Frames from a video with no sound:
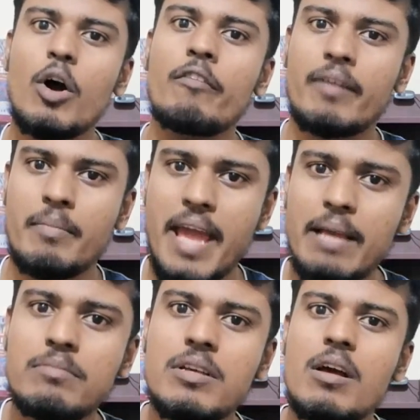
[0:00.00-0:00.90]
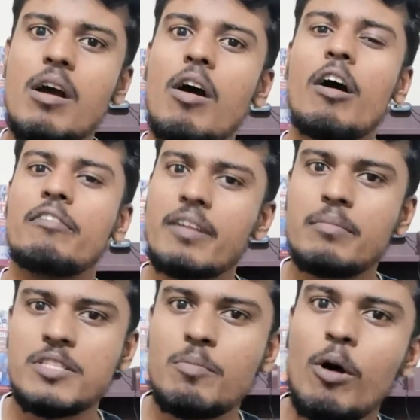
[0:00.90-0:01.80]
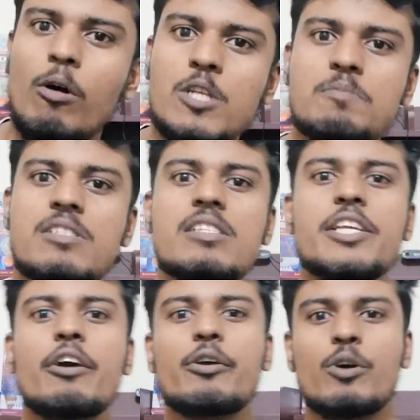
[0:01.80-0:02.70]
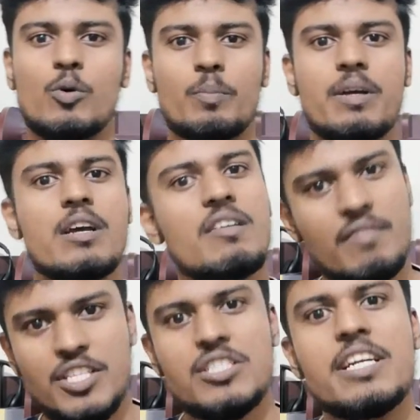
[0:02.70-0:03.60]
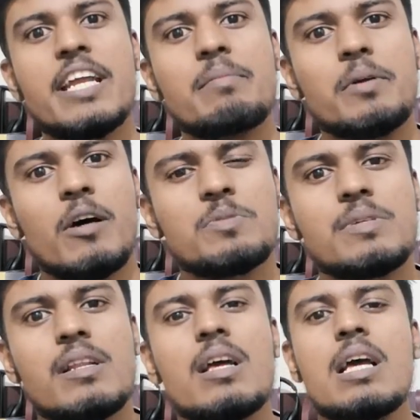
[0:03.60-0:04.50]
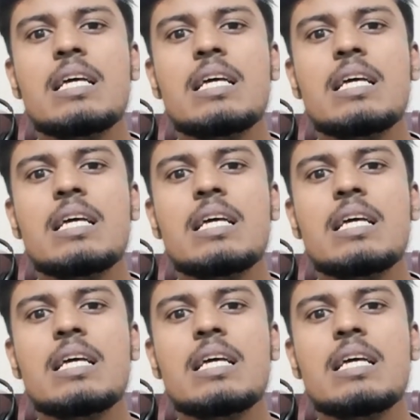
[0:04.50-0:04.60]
or from AIIMS or from a small hospital near your home, which is a DNB hospital.